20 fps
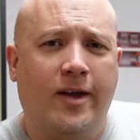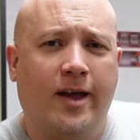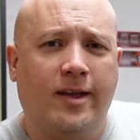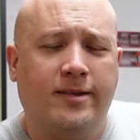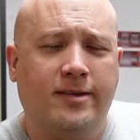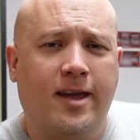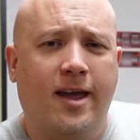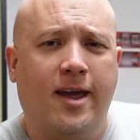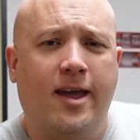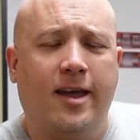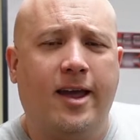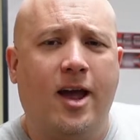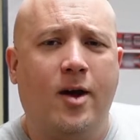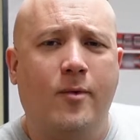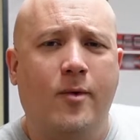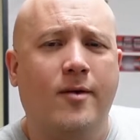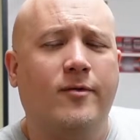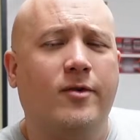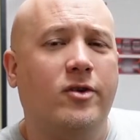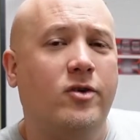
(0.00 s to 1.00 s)
that take.
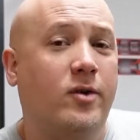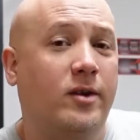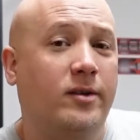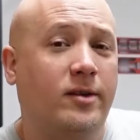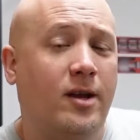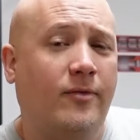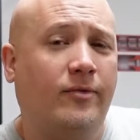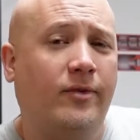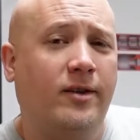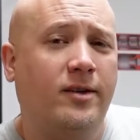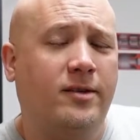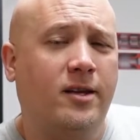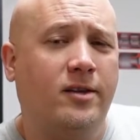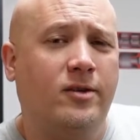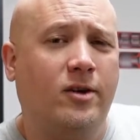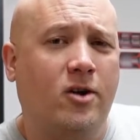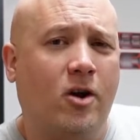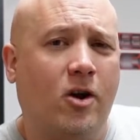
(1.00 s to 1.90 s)
However, you can definitely see the